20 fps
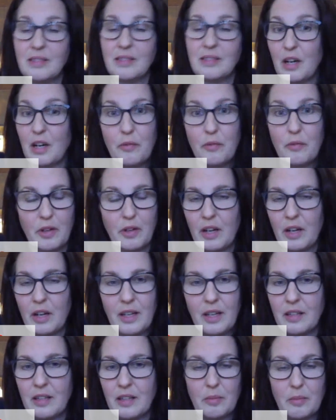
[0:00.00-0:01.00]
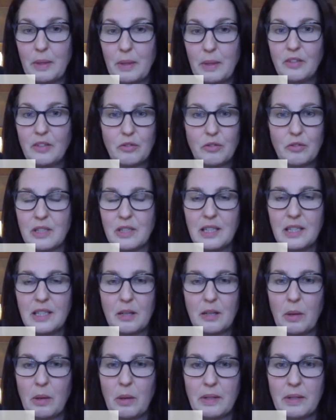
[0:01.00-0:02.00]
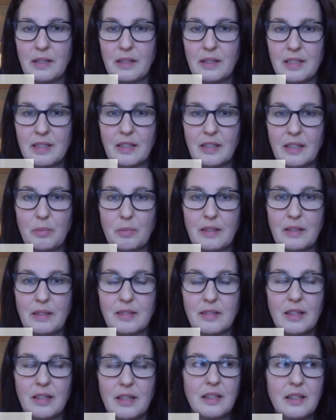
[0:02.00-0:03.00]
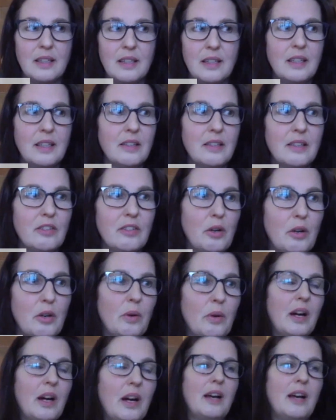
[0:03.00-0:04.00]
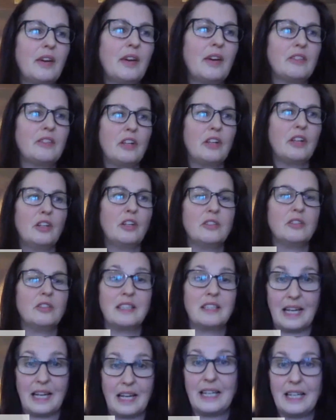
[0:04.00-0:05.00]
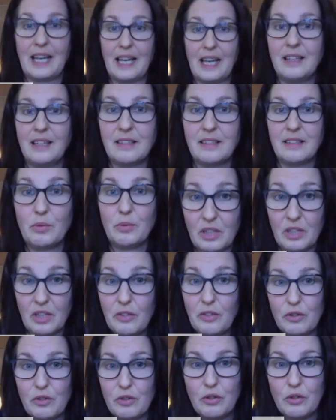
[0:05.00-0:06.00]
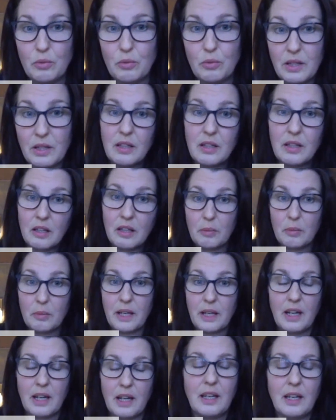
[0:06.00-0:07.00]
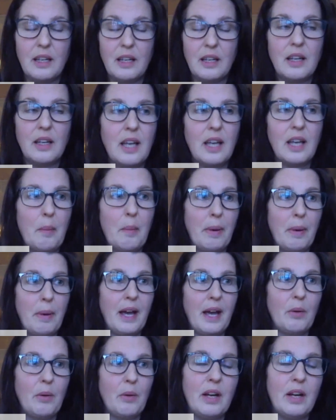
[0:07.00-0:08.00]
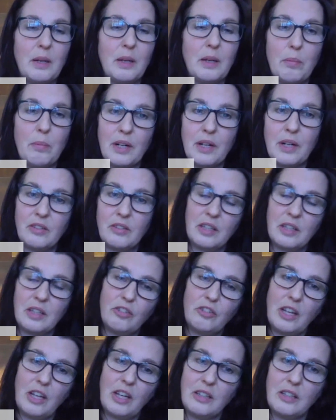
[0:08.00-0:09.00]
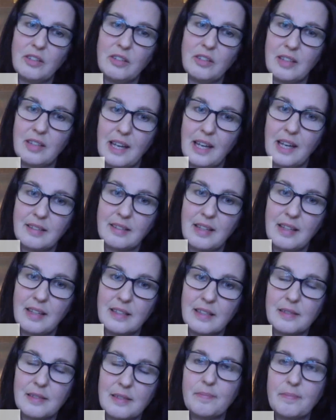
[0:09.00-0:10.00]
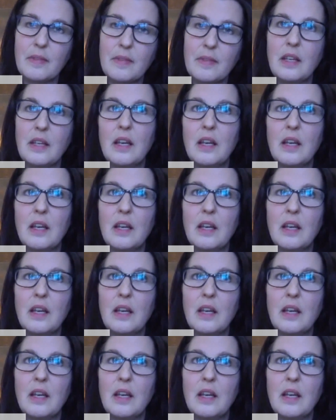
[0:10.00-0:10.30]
myself as the biggest critic and my biggest taskmaster. So I've had to learn to delegate, which I struggled with at the beginning. Empower and embracing change is an asset.